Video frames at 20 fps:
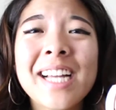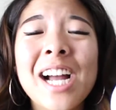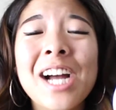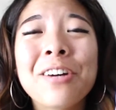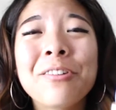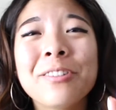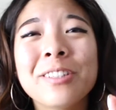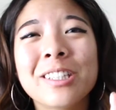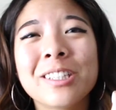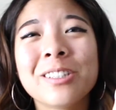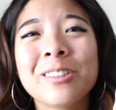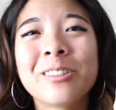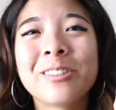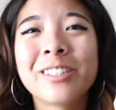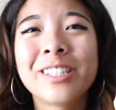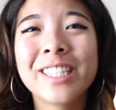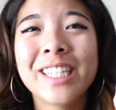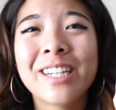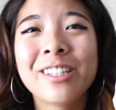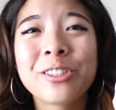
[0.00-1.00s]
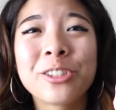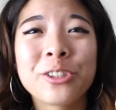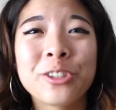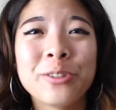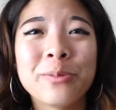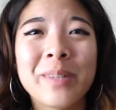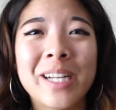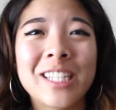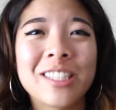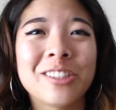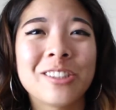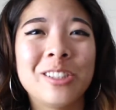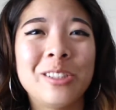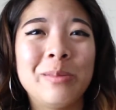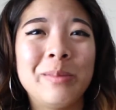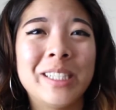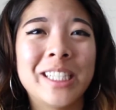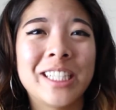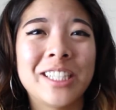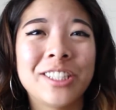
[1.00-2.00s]
out with the L'Oreal True Match
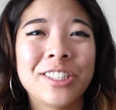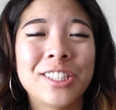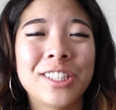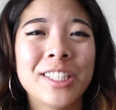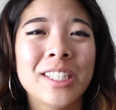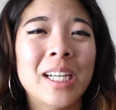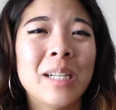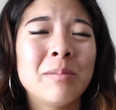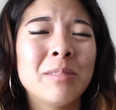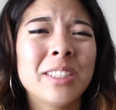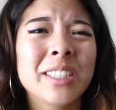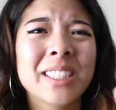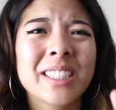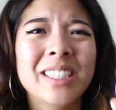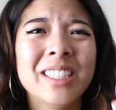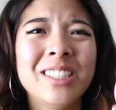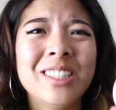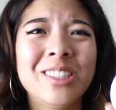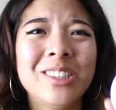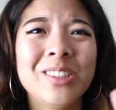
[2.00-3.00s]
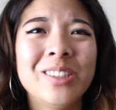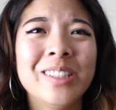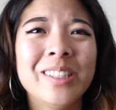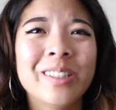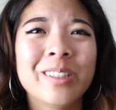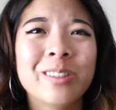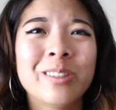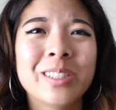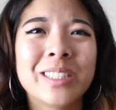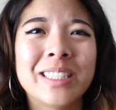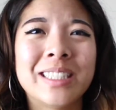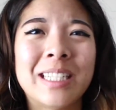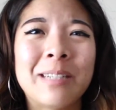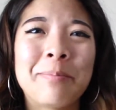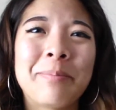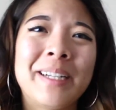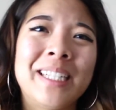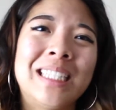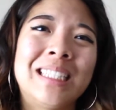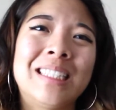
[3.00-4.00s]
Loonie Cushion, I'm just gonna do a little
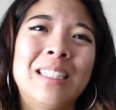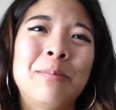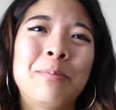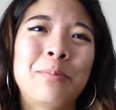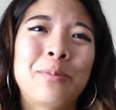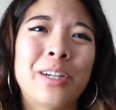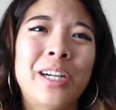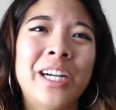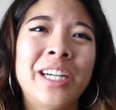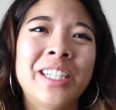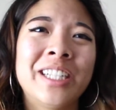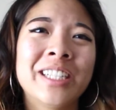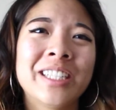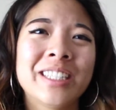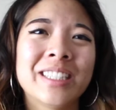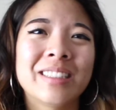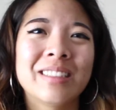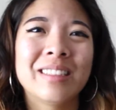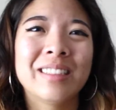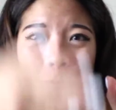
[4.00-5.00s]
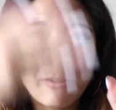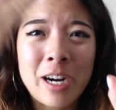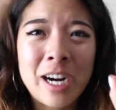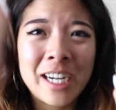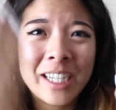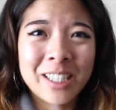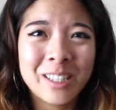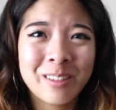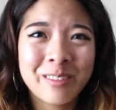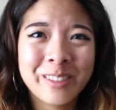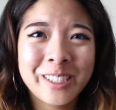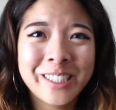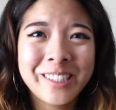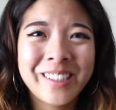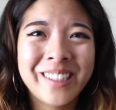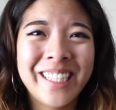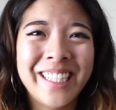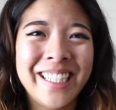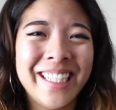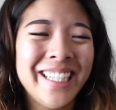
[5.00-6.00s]
step-by-step product
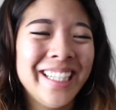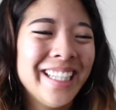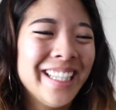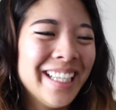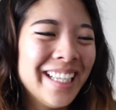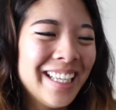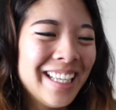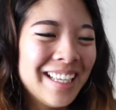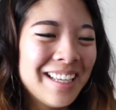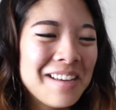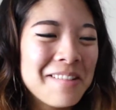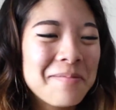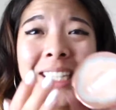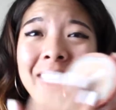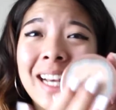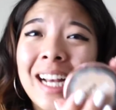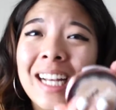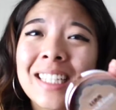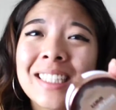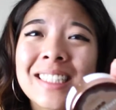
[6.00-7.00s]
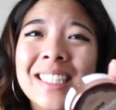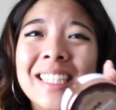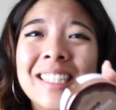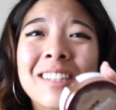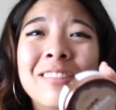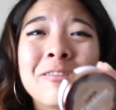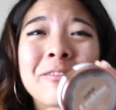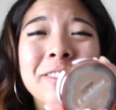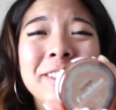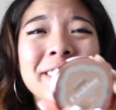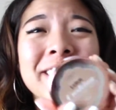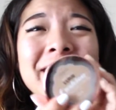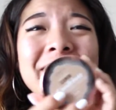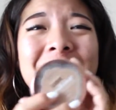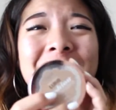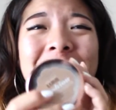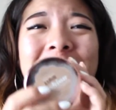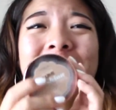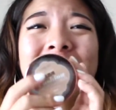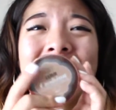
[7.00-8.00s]
walkthrough. It has like a really
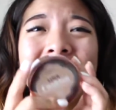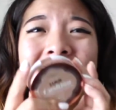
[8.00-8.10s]
cute